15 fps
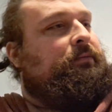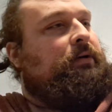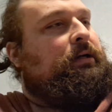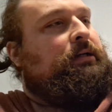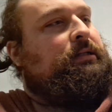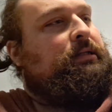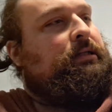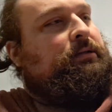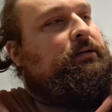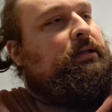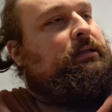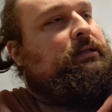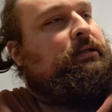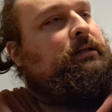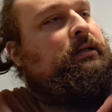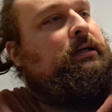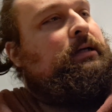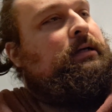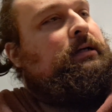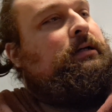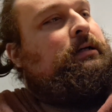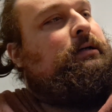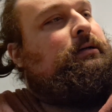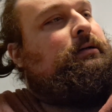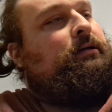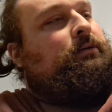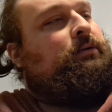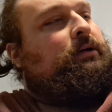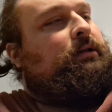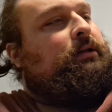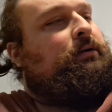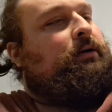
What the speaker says: fucking essential. That's another one of the